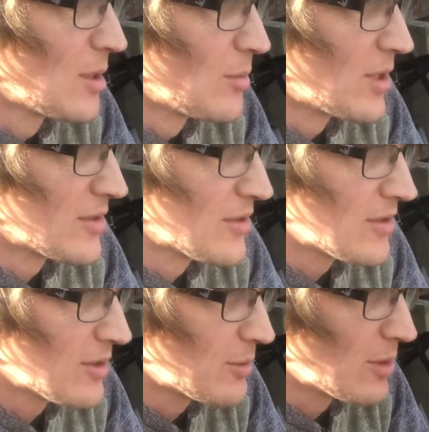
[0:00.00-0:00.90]
but
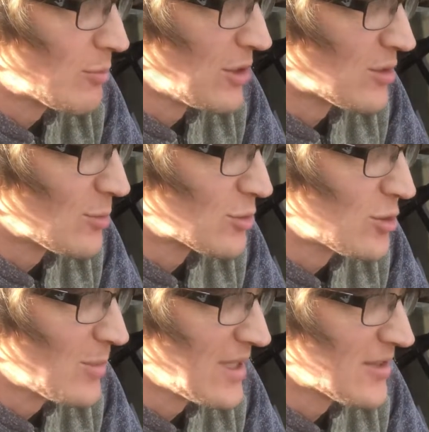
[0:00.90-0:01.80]
the principle should
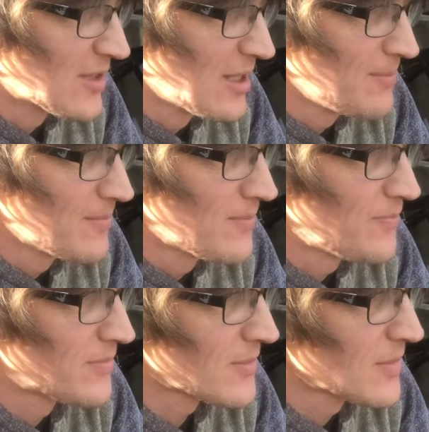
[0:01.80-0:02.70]
be the same.
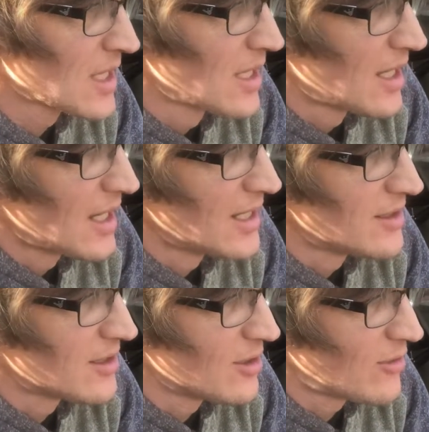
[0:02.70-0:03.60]
And
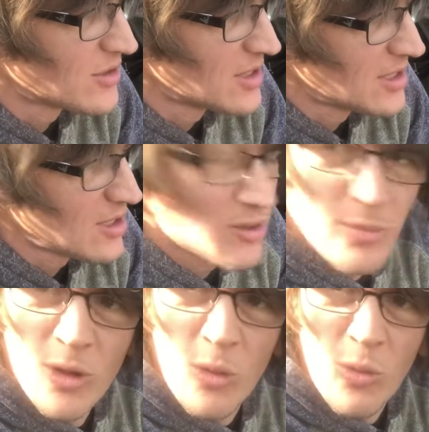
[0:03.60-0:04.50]
obviously they can't
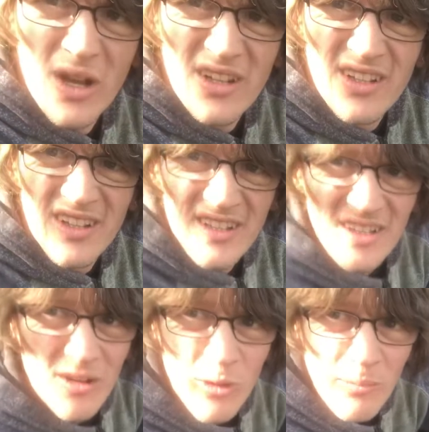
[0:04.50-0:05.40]
put one
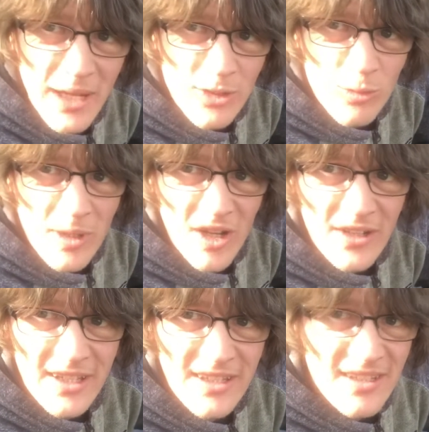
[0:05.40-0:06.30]
basil plant
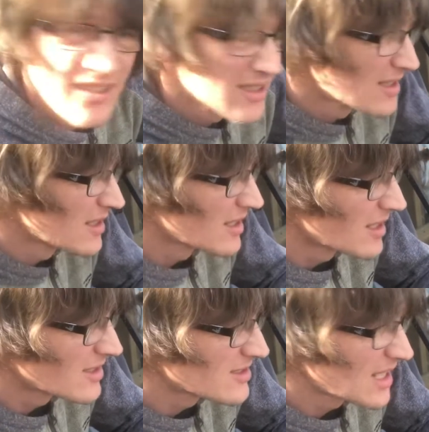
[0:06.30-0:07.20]
in
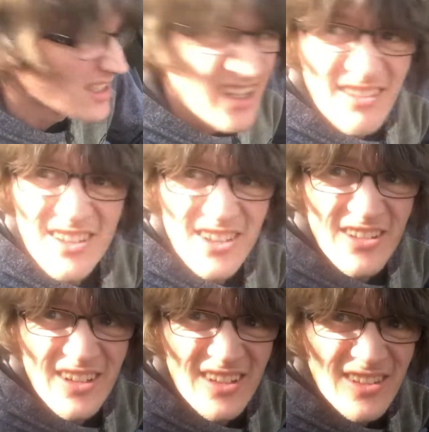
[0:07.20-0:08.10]
and sell that to
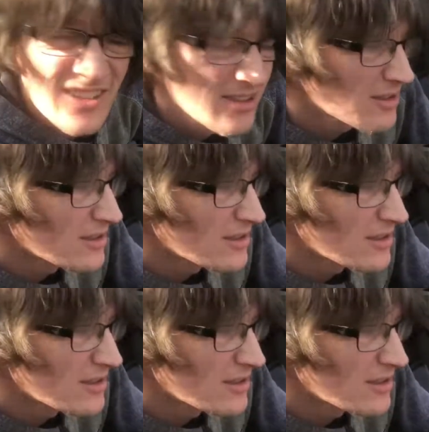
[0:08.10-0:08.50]
you, because it's